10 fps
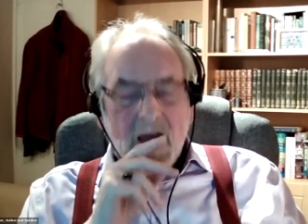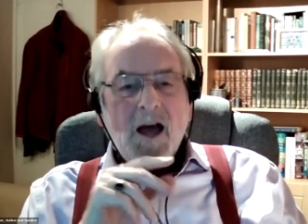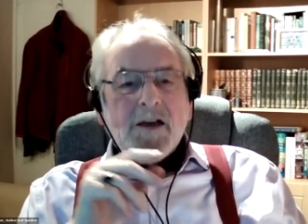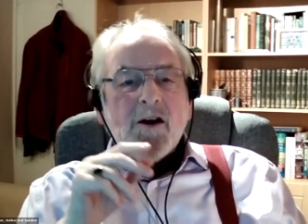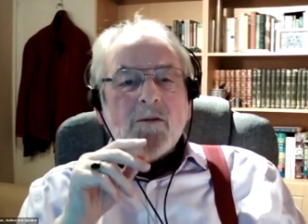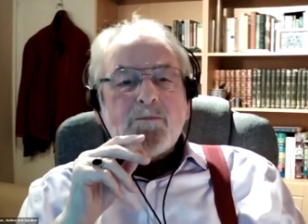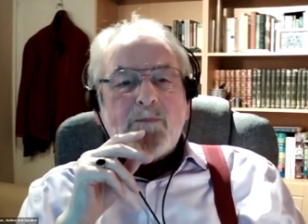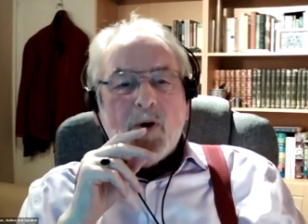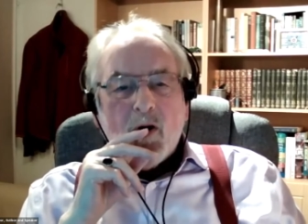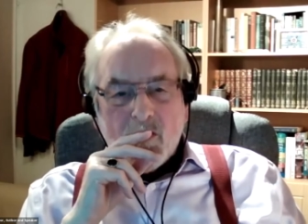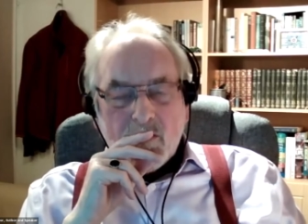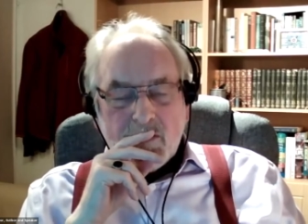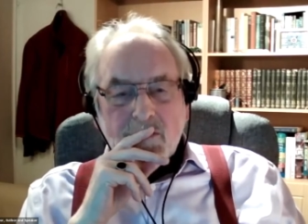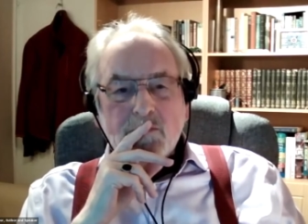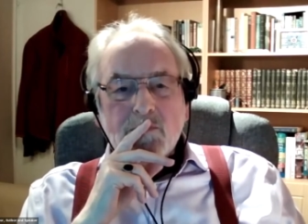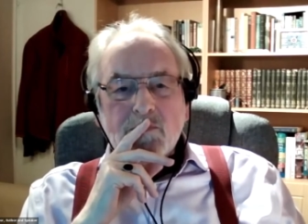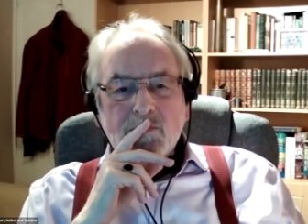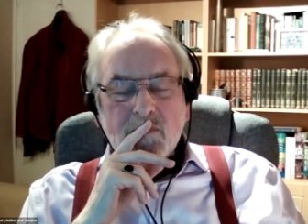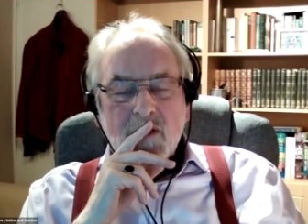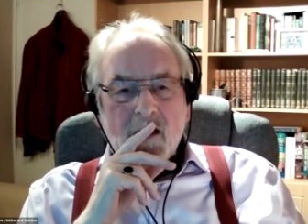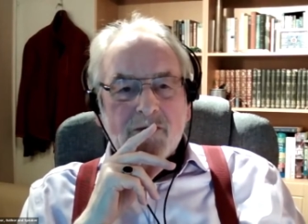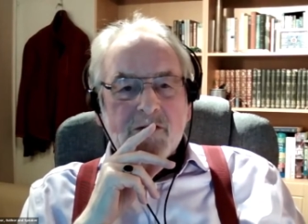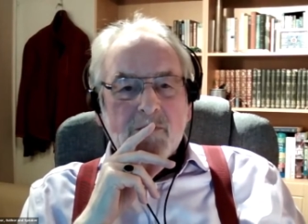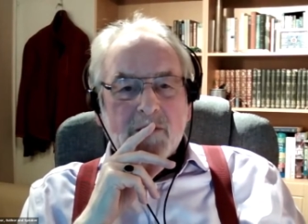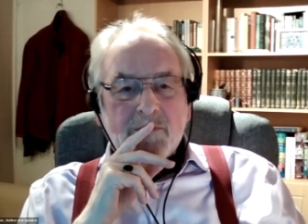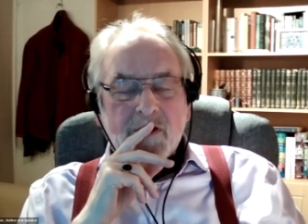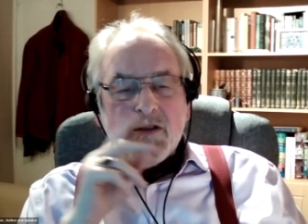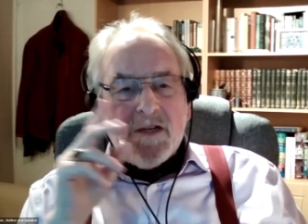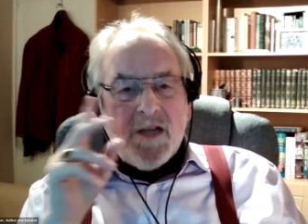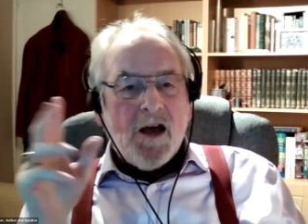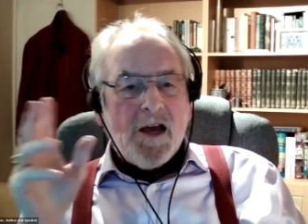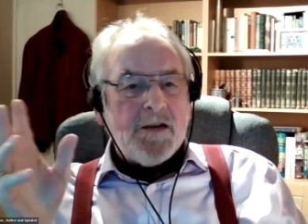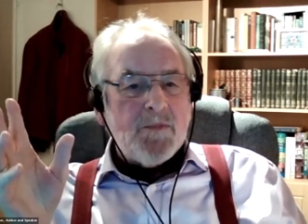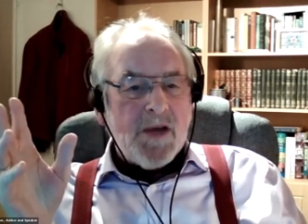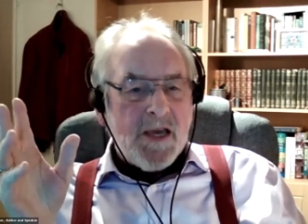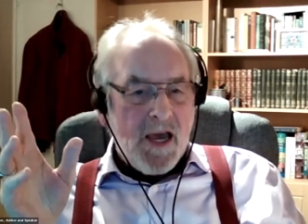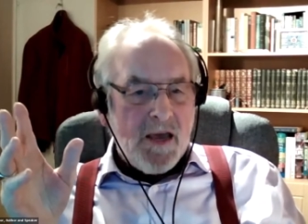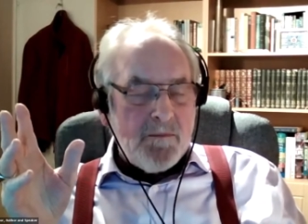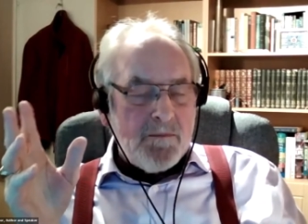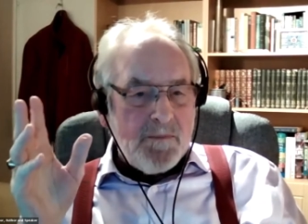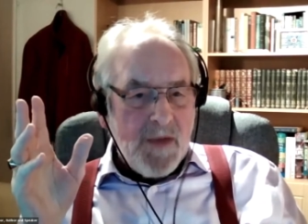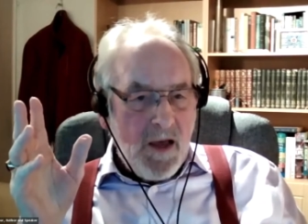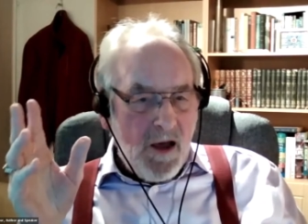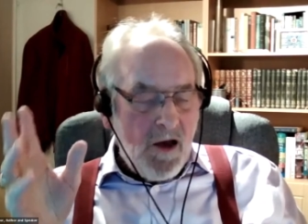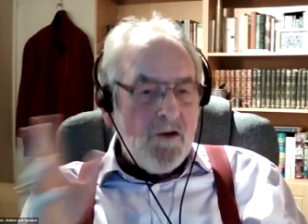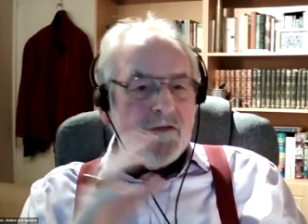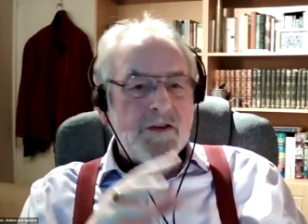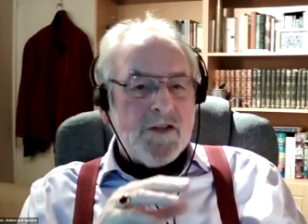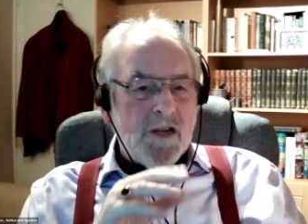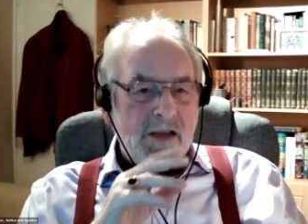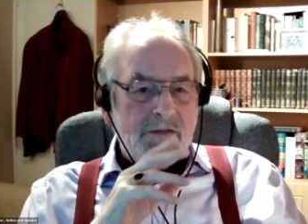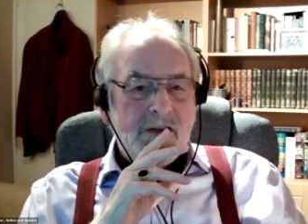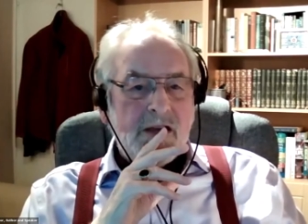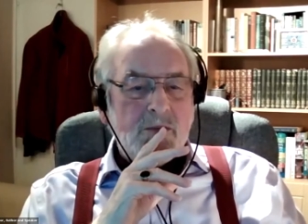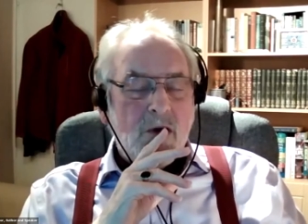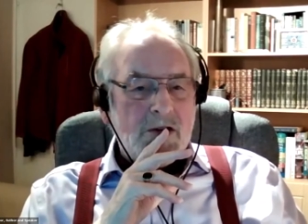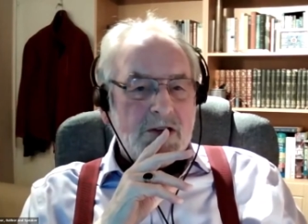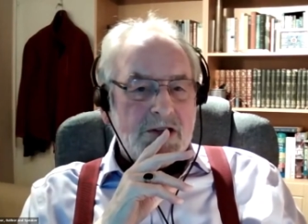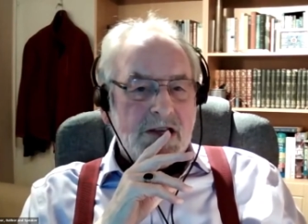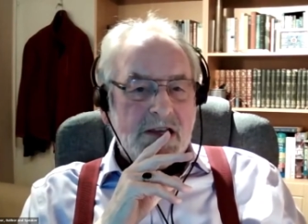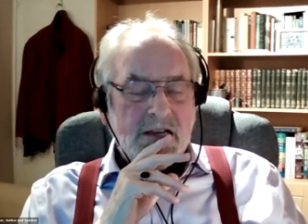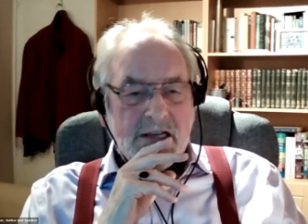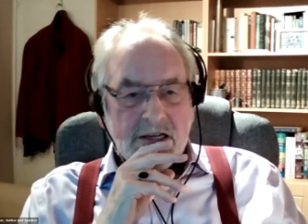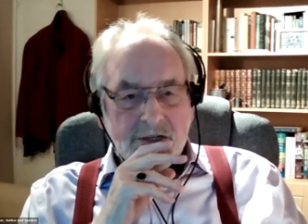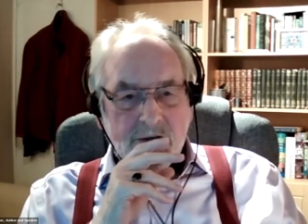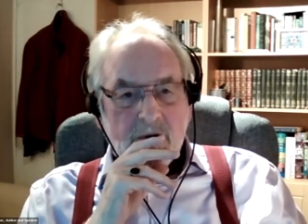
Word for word: I got bored after my brother died and we came over to live in Wallasey, New